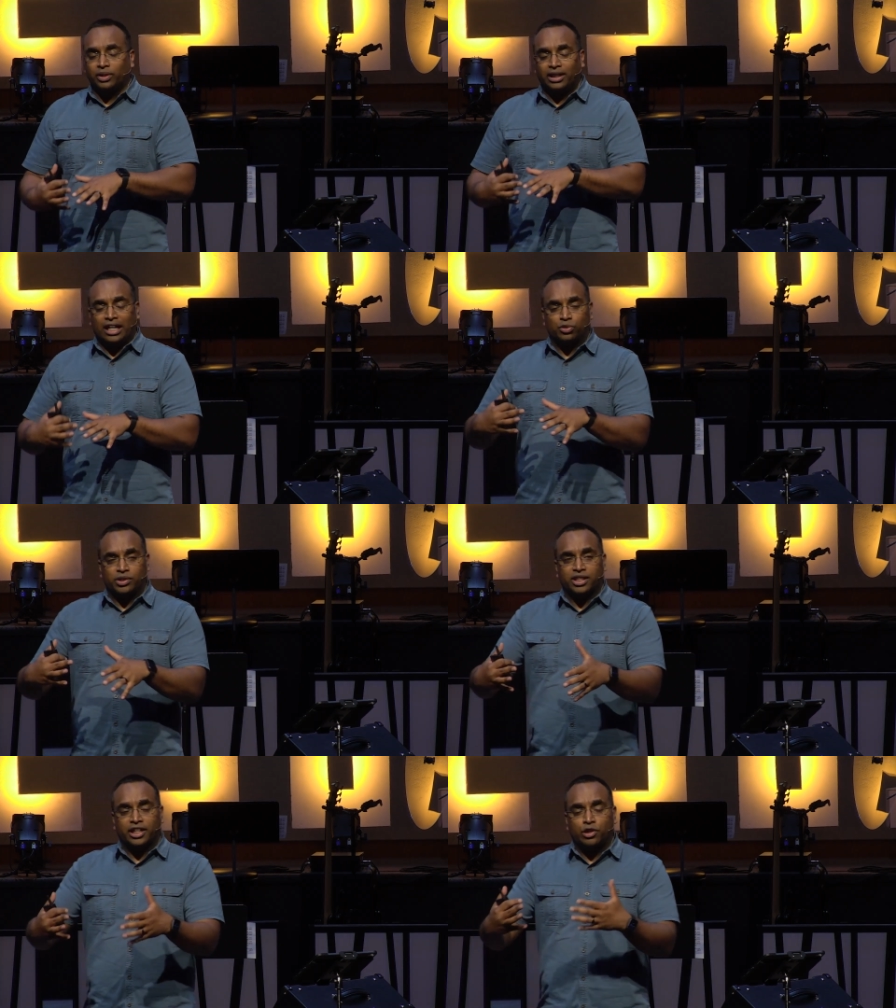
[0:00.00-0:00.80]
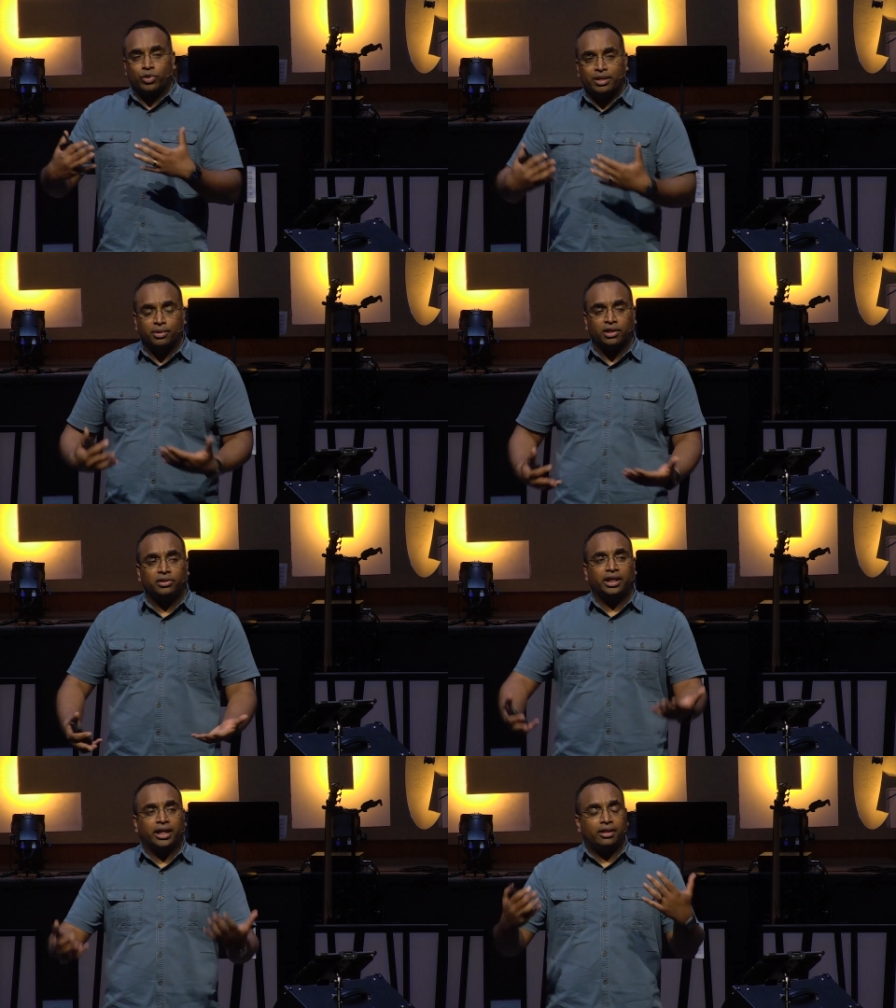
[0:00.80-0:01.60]
As we studied
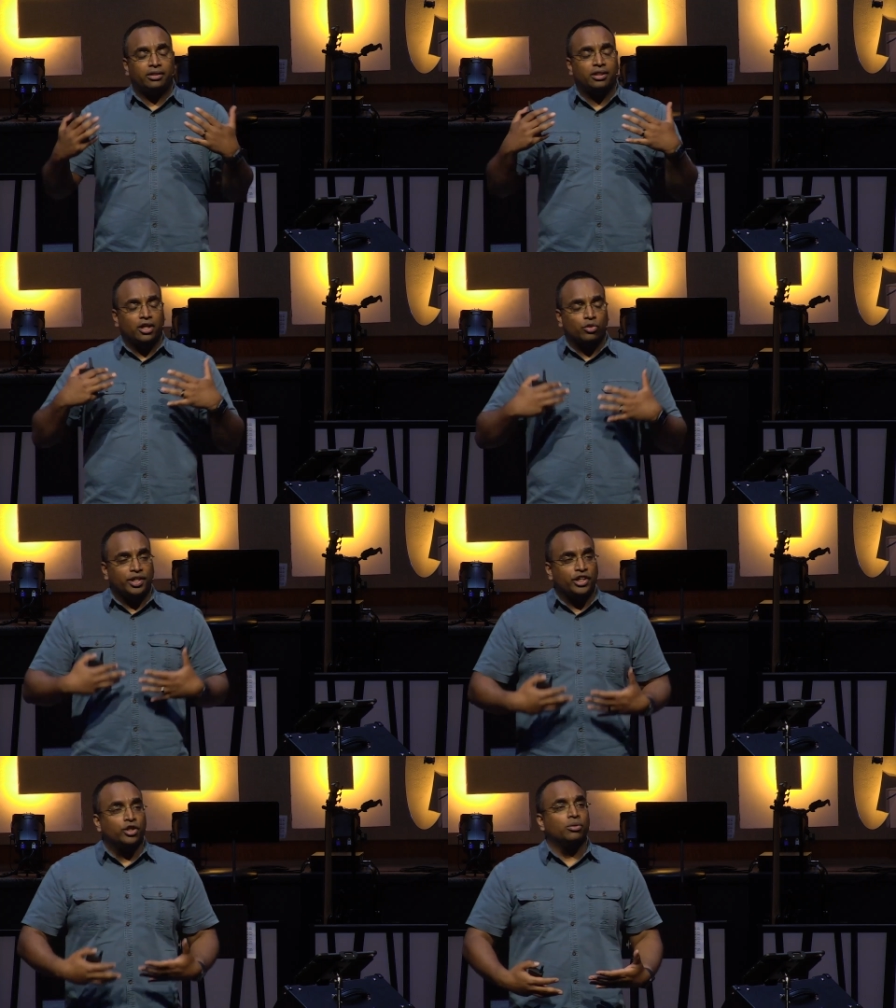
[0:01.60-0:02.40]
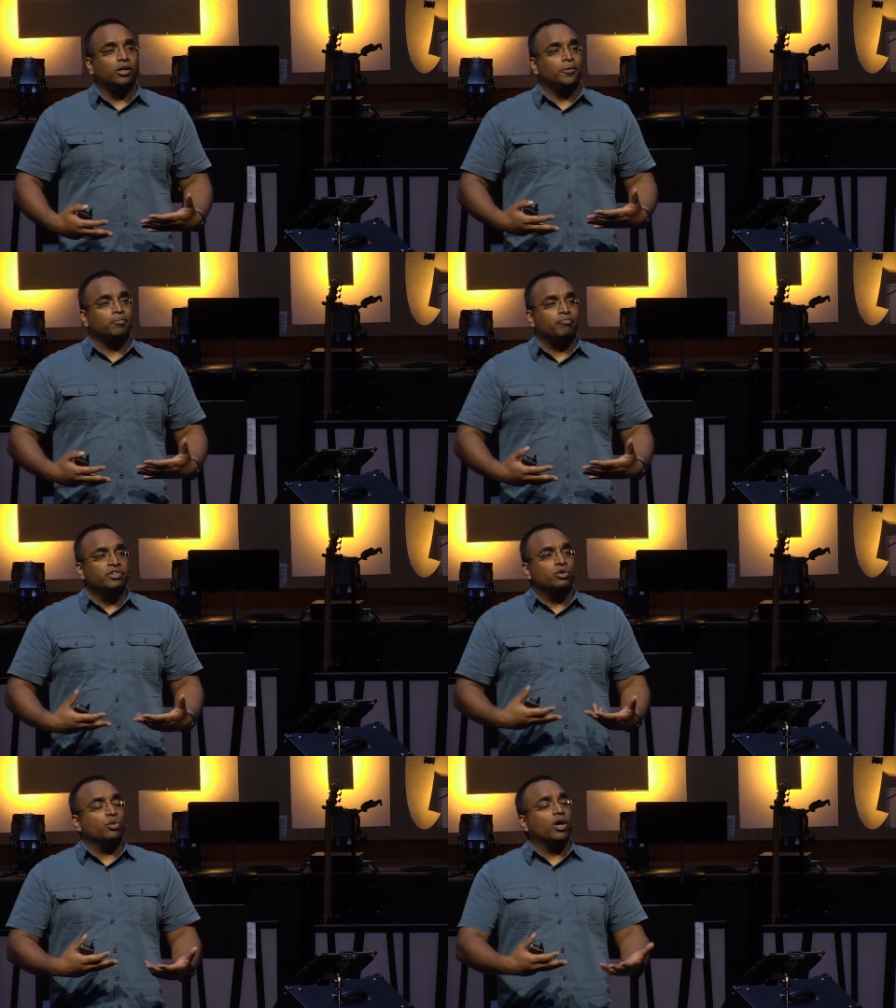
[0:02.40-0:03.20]
rebuilding and renewal,
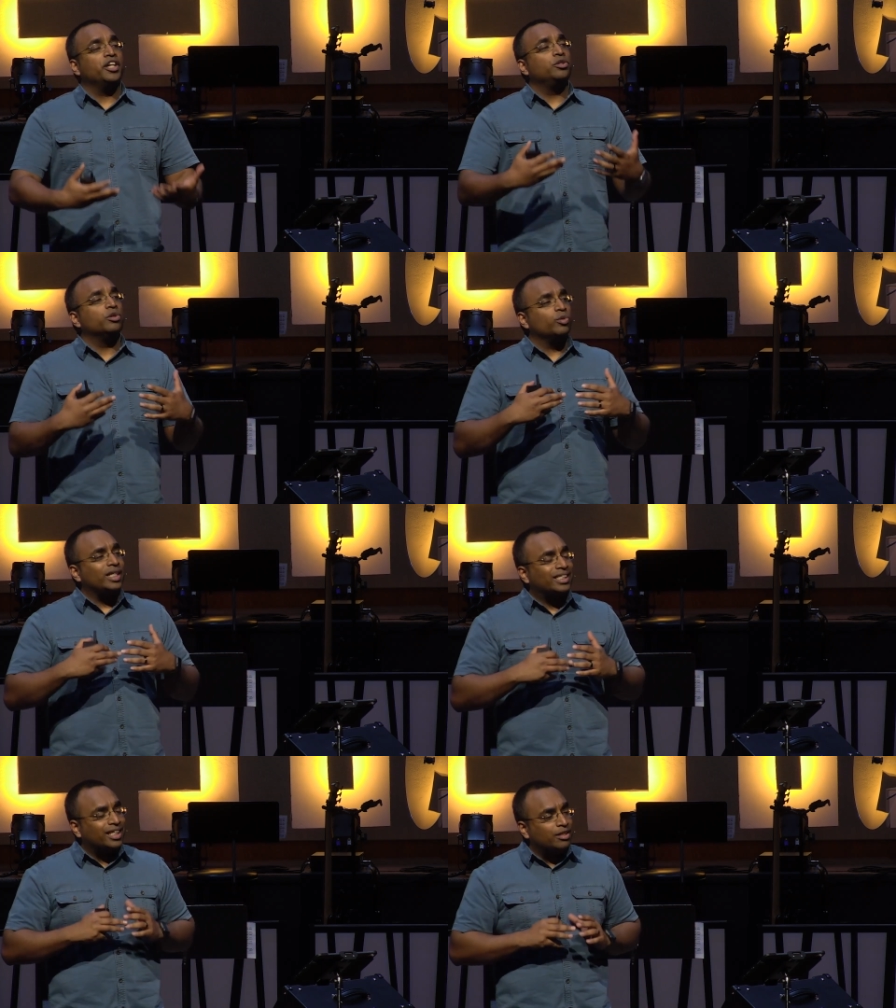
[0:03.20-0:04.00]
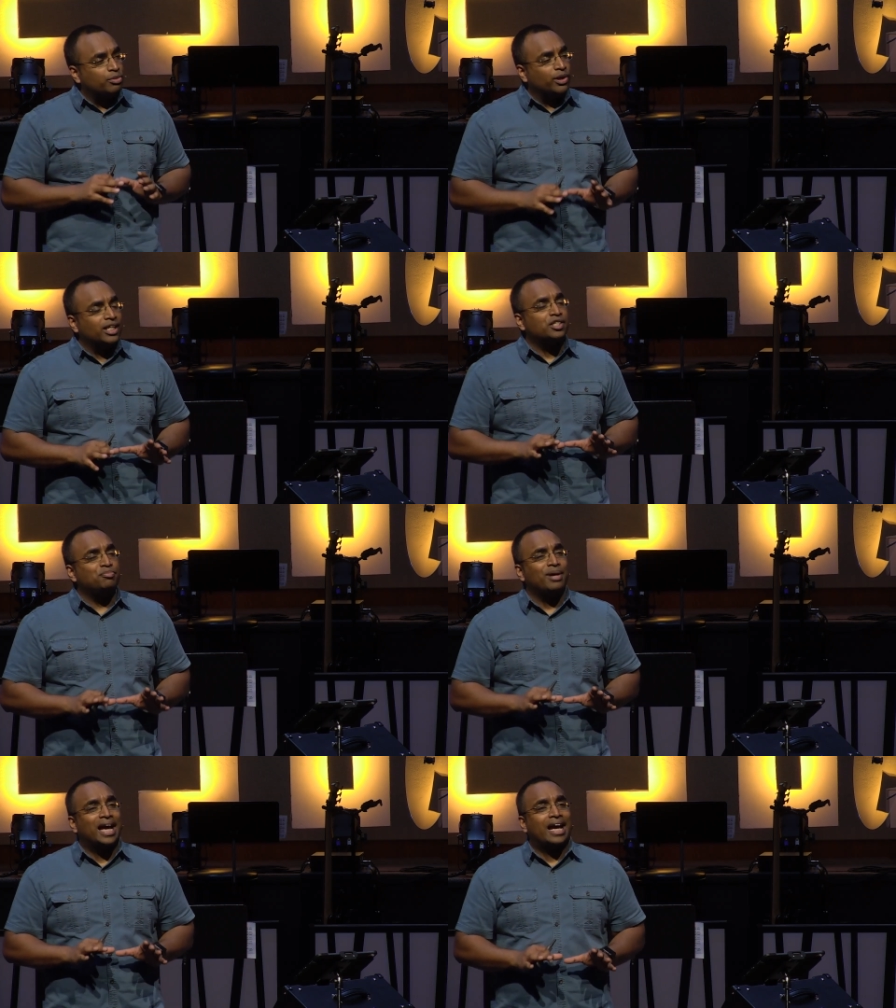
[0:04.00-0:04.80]
we want to do a reset and bring us
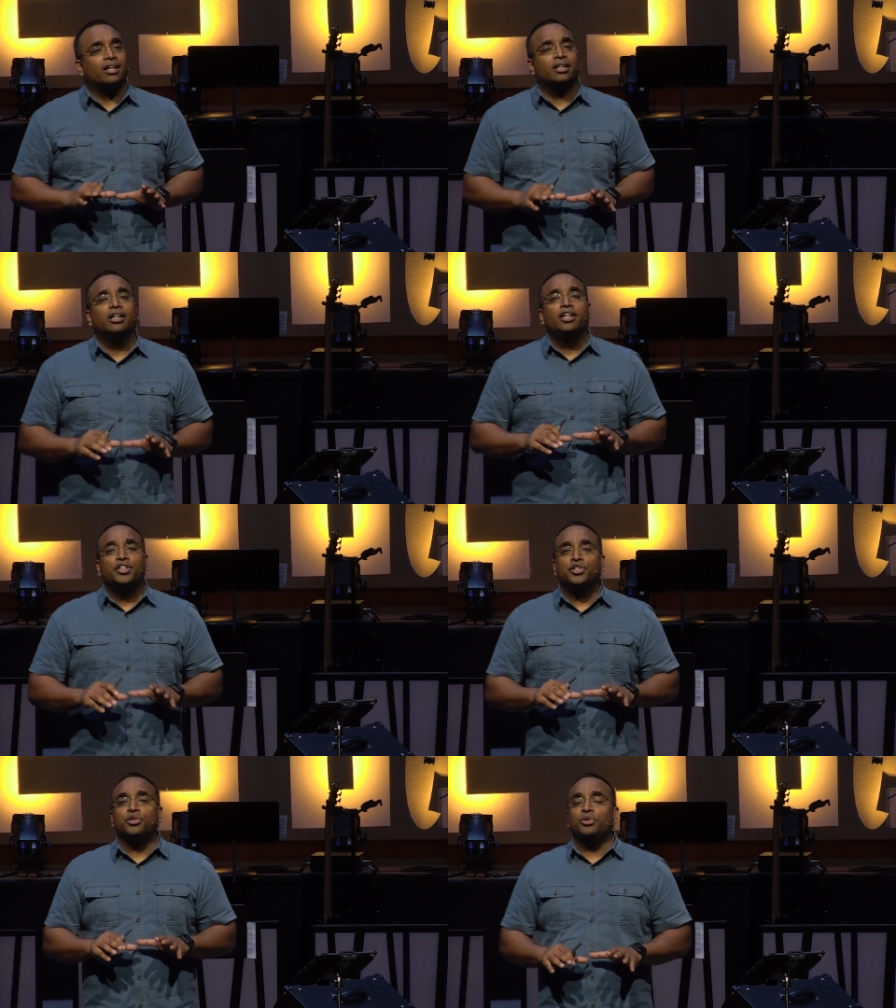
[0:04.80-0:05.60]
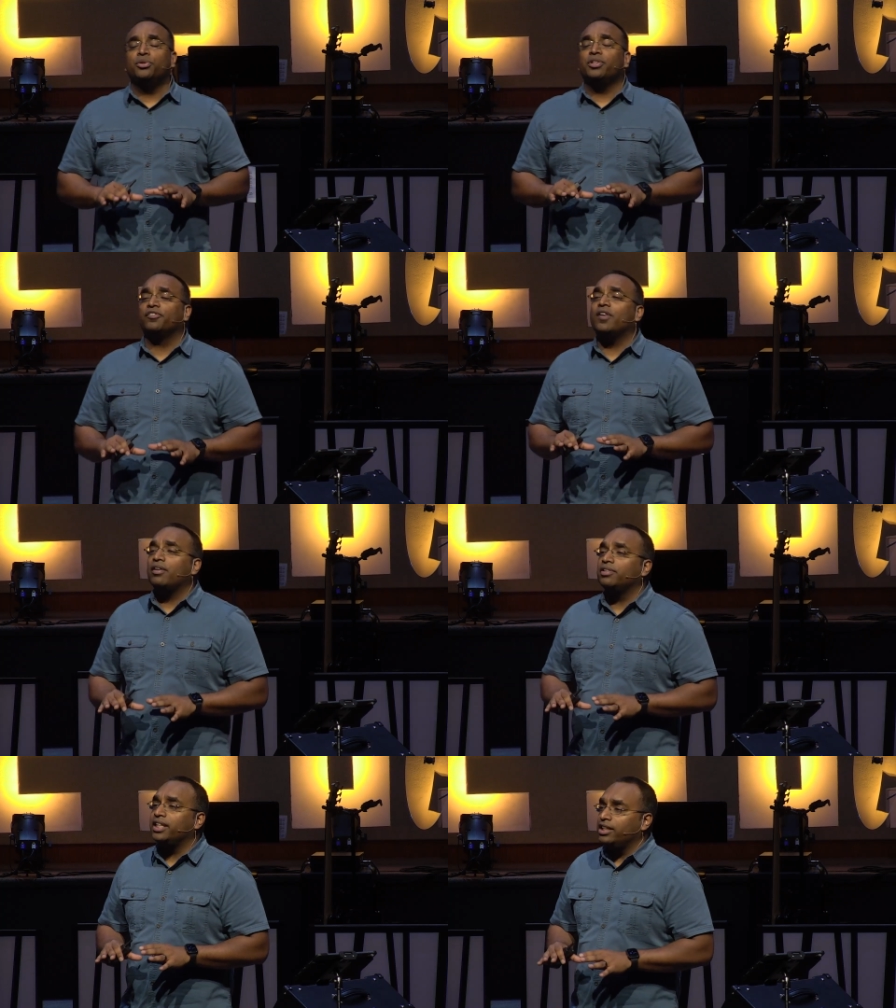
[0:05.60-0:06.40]
back to the
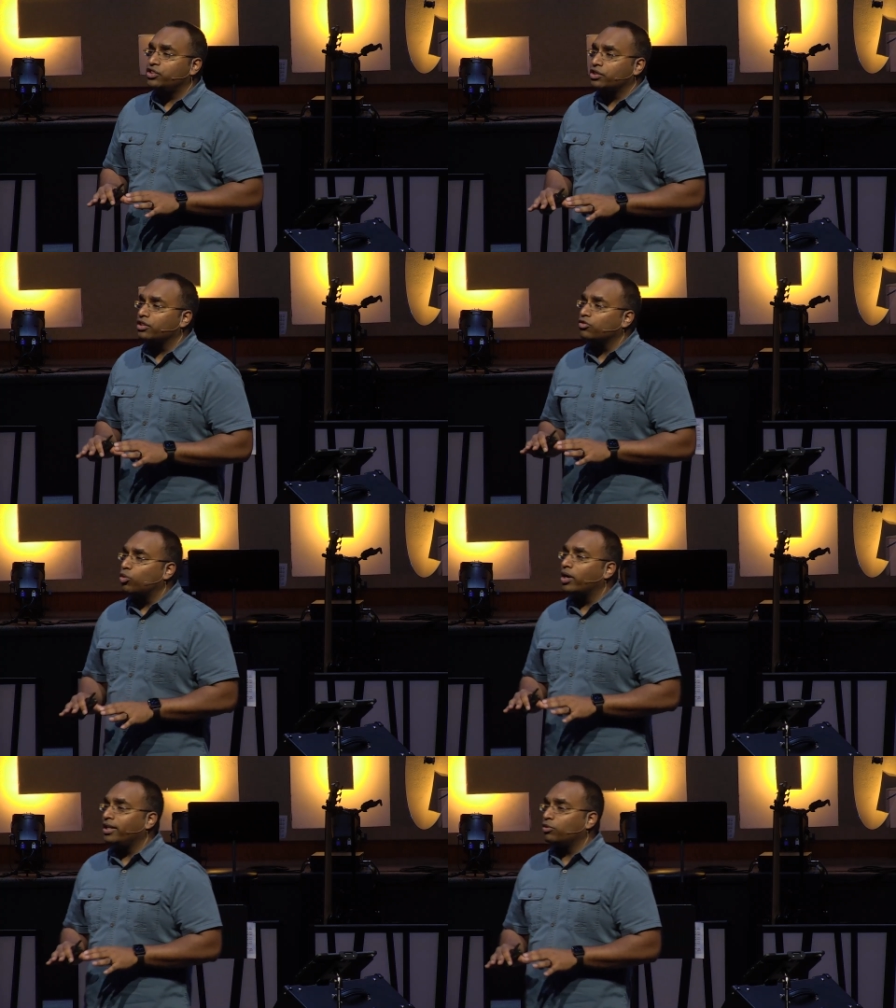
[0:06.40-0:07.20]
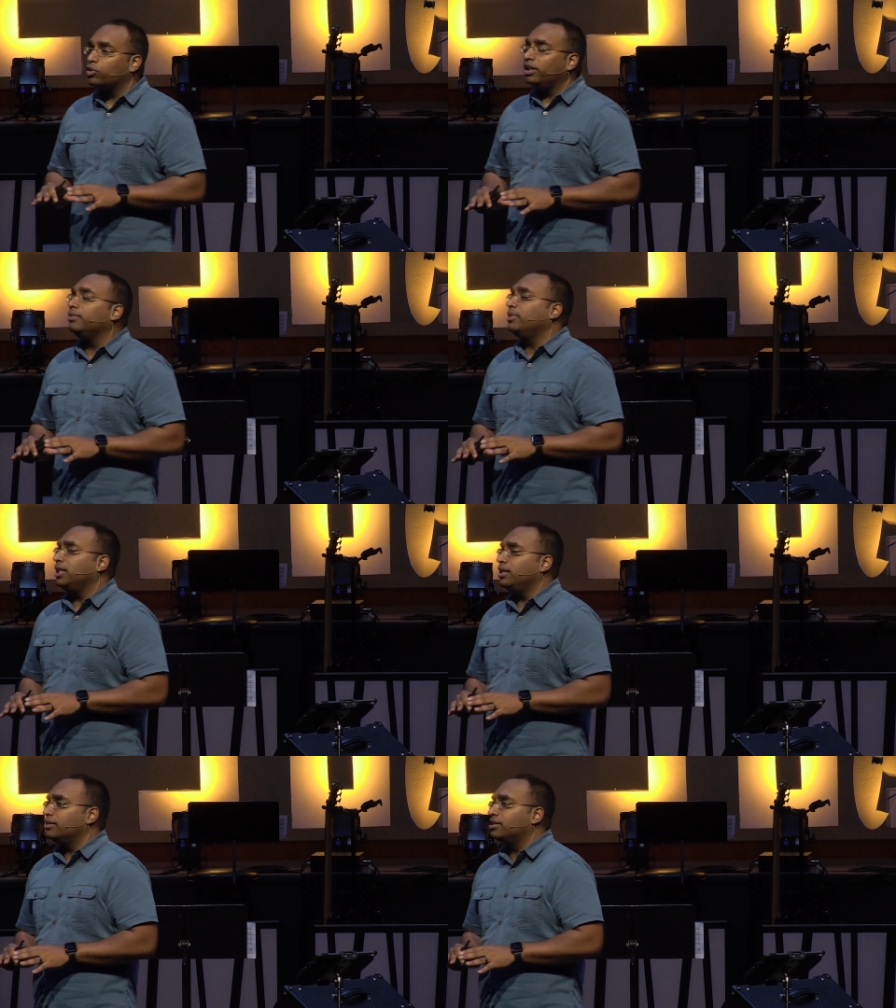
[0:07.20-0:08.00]
foundation of what it really
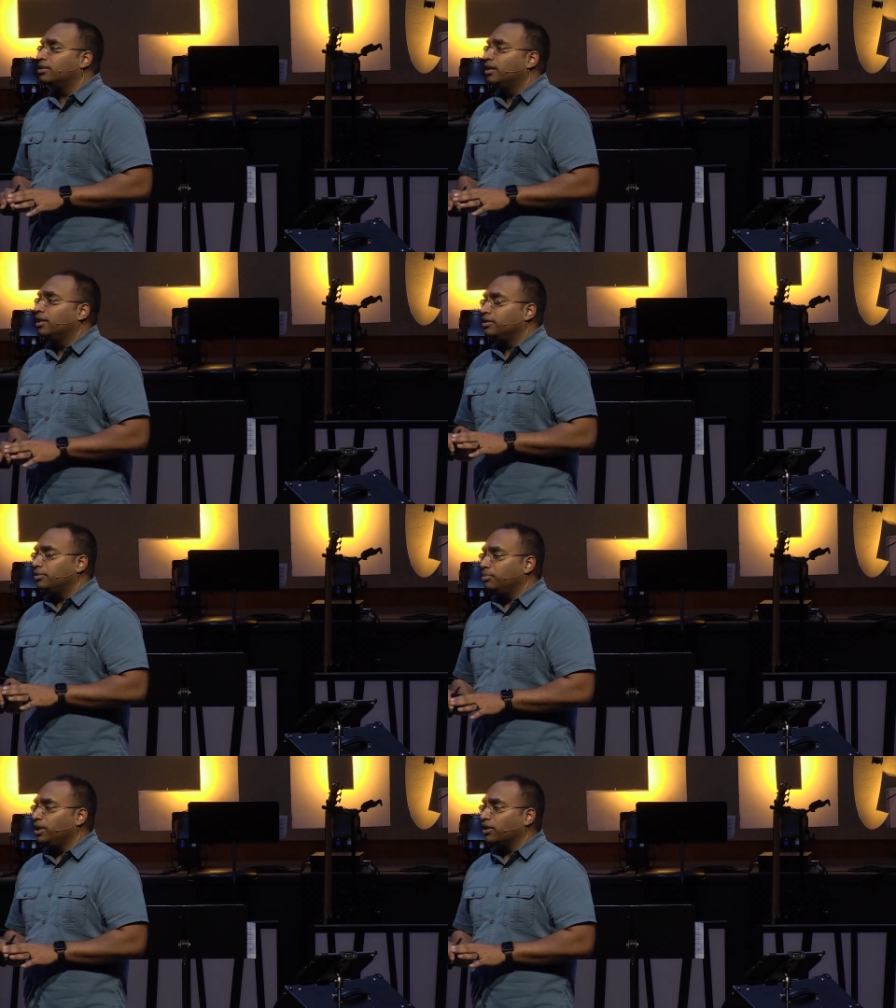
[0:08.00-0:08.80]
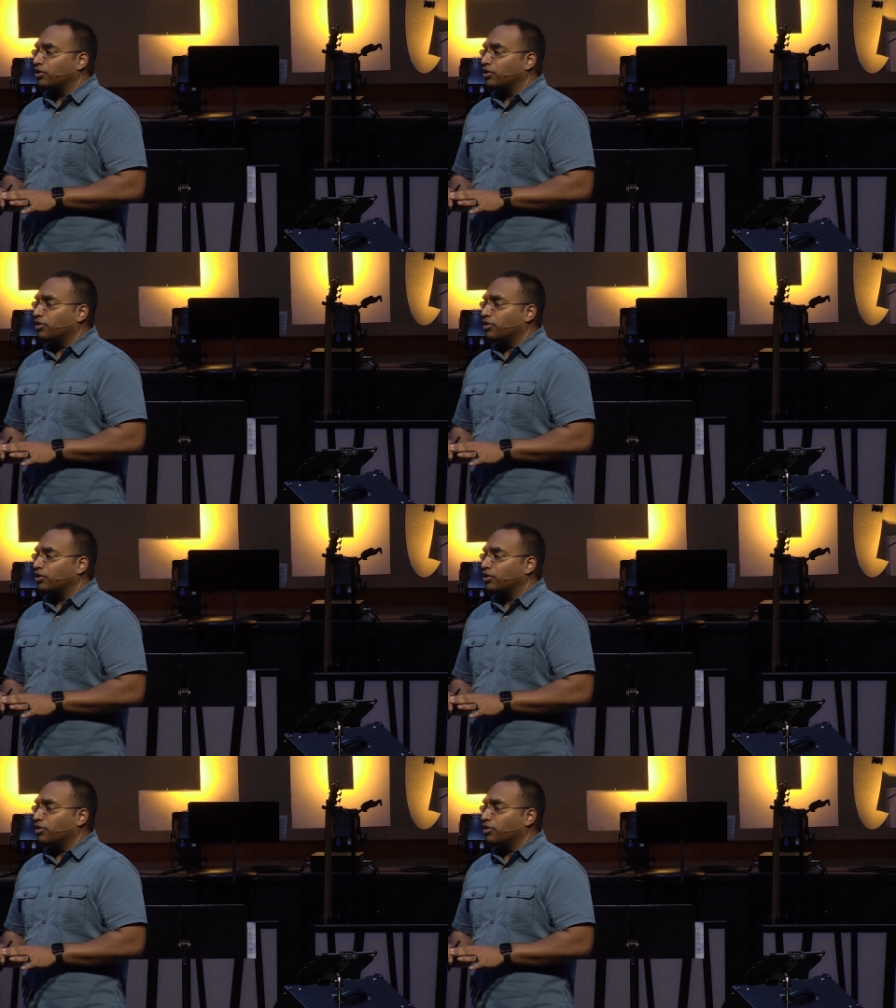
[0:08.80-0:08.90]
means to be a